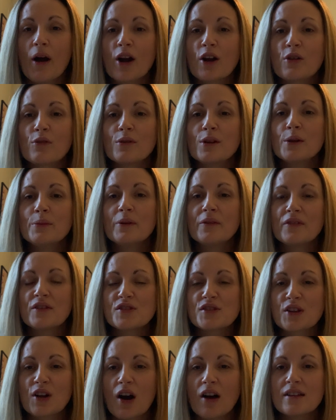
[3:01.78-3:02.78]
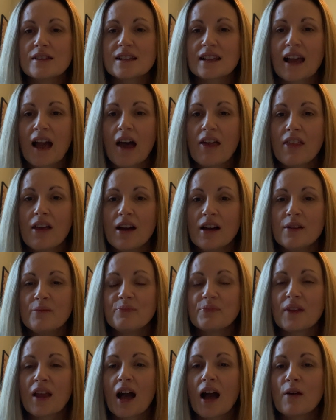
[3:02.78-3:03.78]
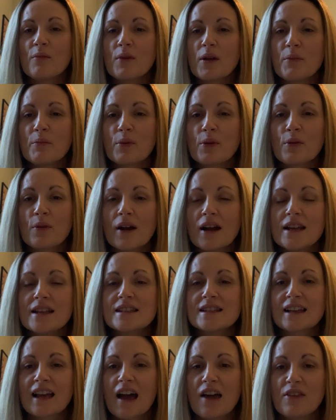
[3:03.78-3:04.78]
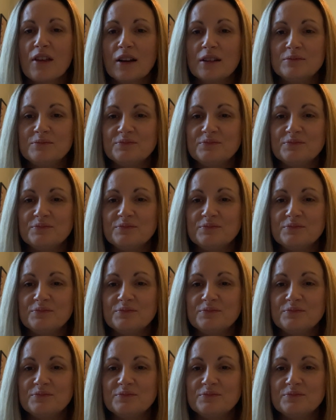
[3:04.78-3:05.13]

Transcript: a group of us got together and we prayed together.